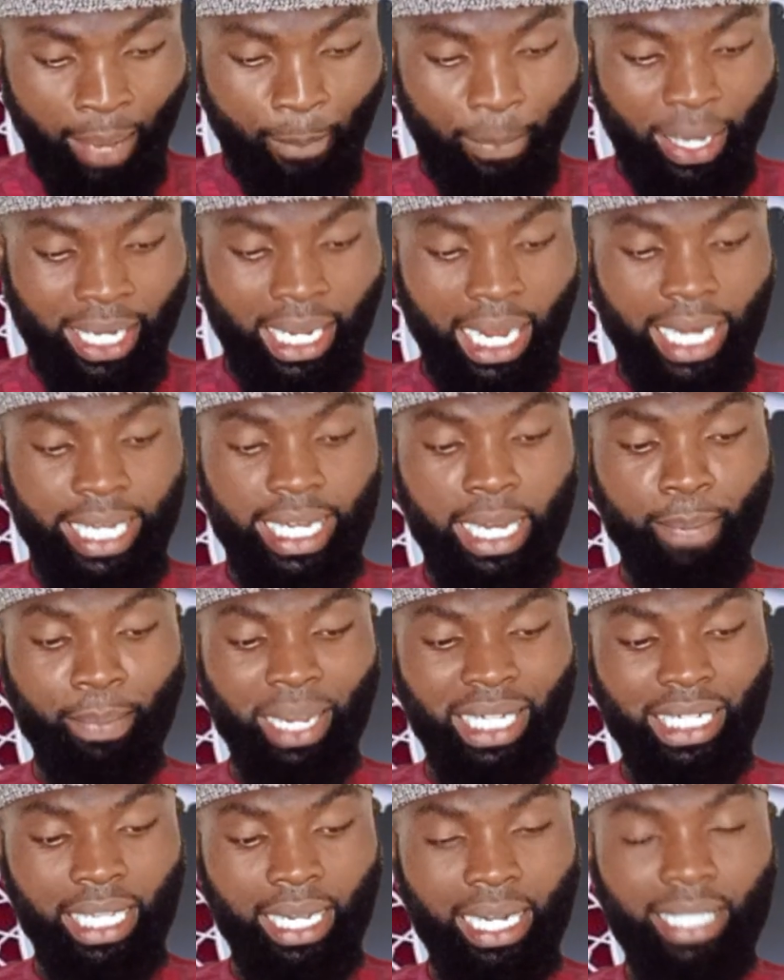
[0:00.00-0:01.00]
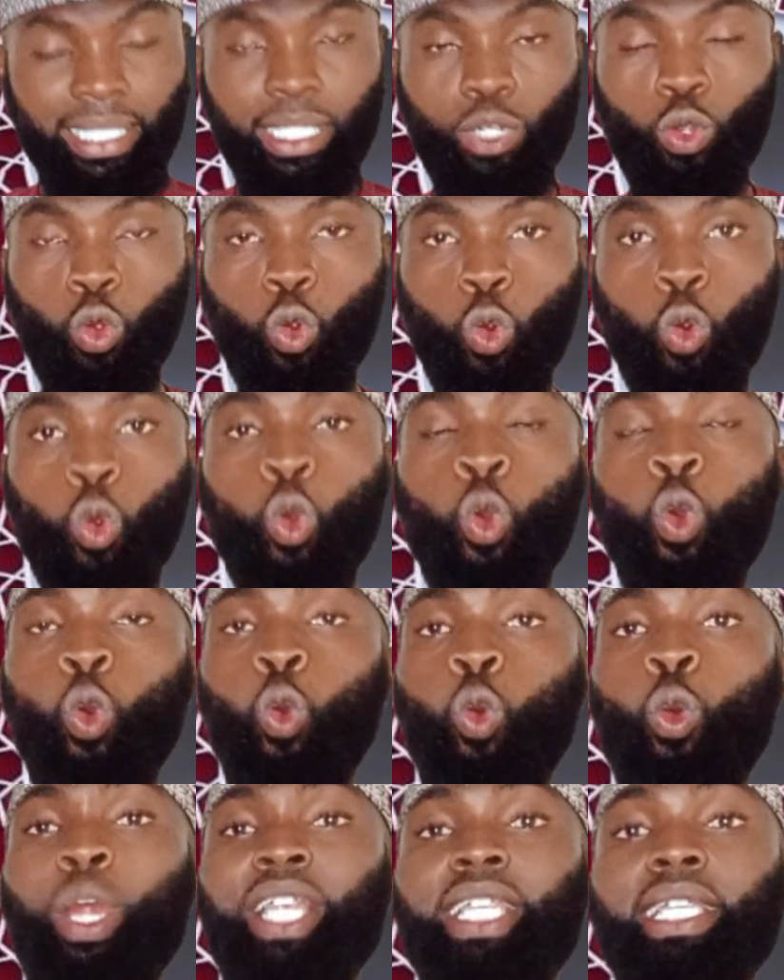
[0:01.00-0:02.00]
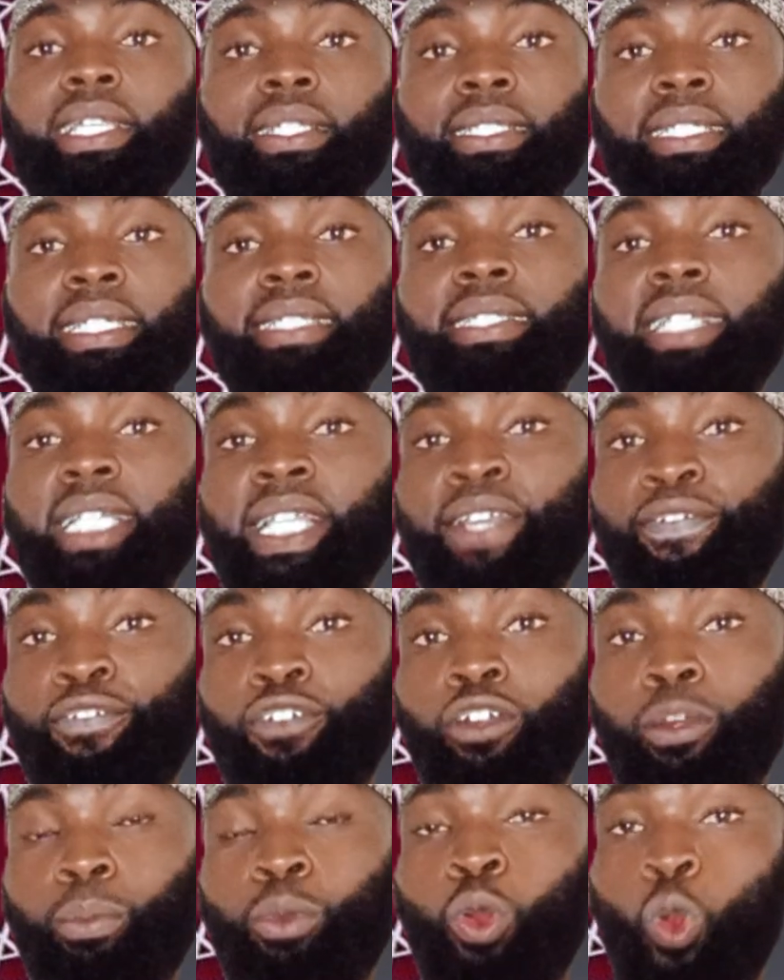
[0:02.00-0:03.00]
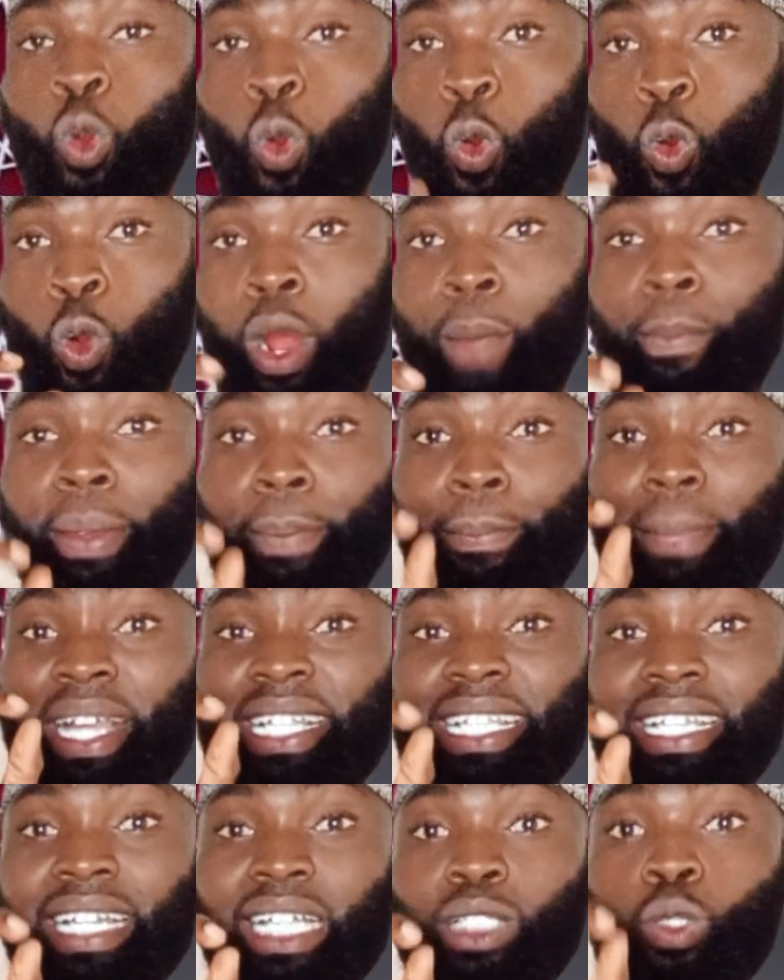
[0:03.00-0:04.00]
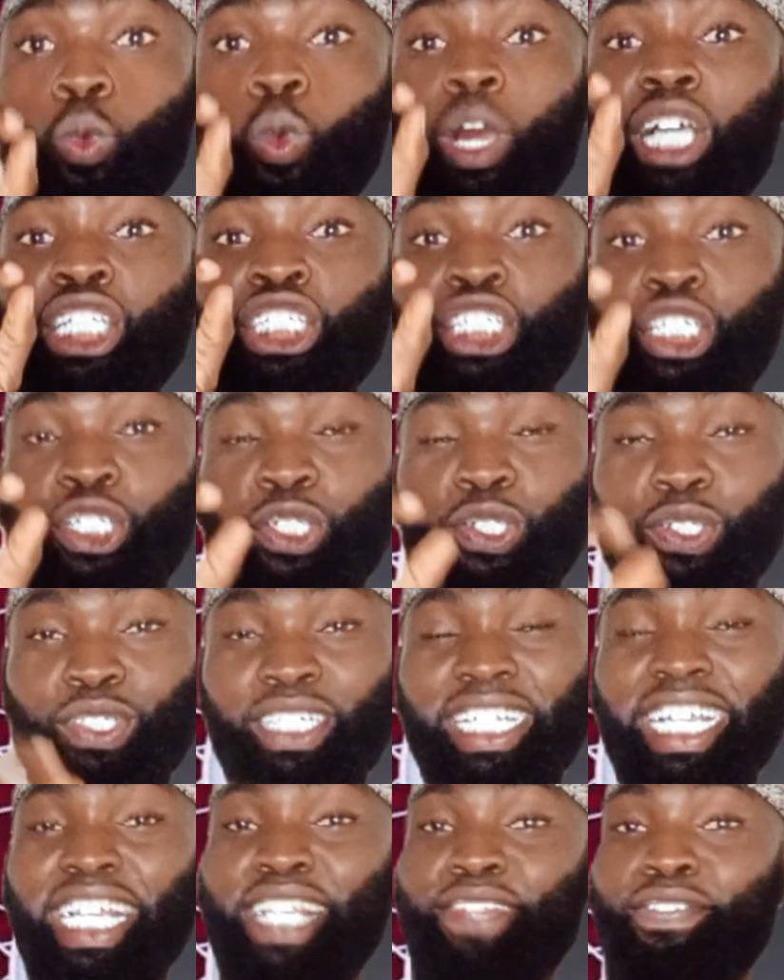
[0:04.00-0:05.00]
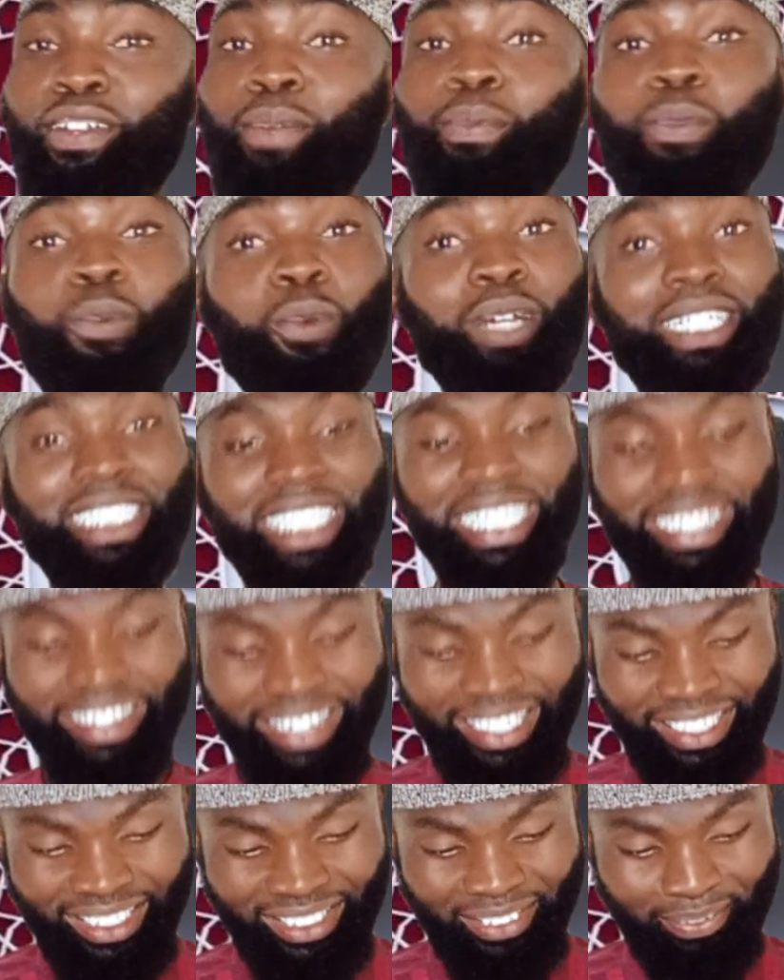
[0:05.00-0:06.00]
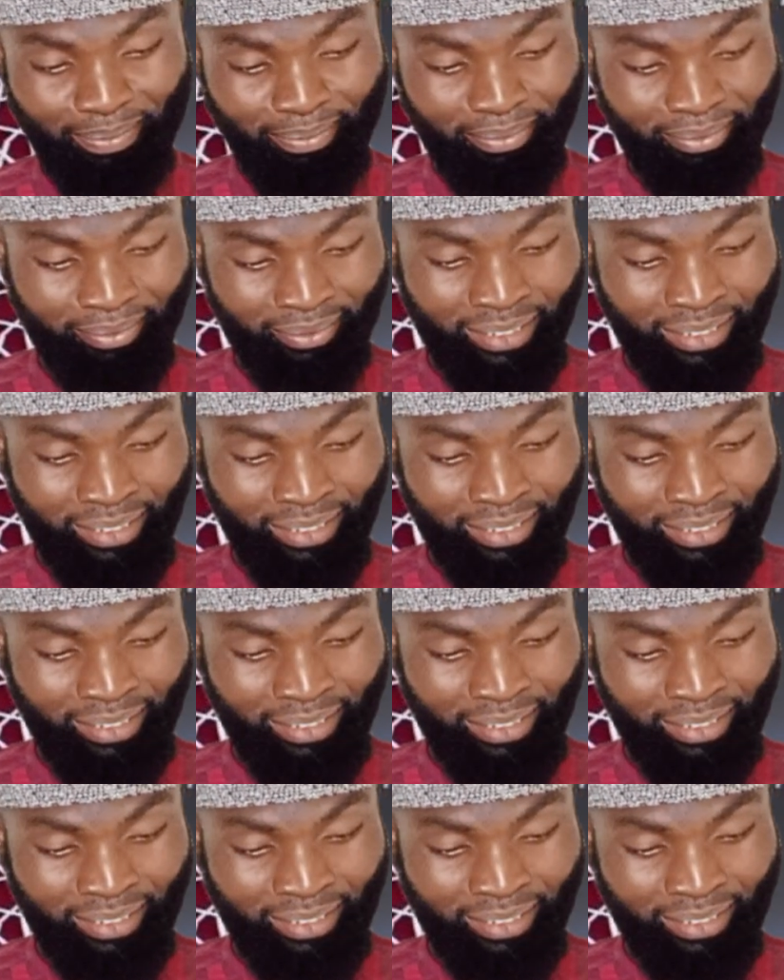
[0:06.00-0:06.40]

Min ayyi medinatin hu, which city is it from? Huwa min Medina to Washington, he's from Washington.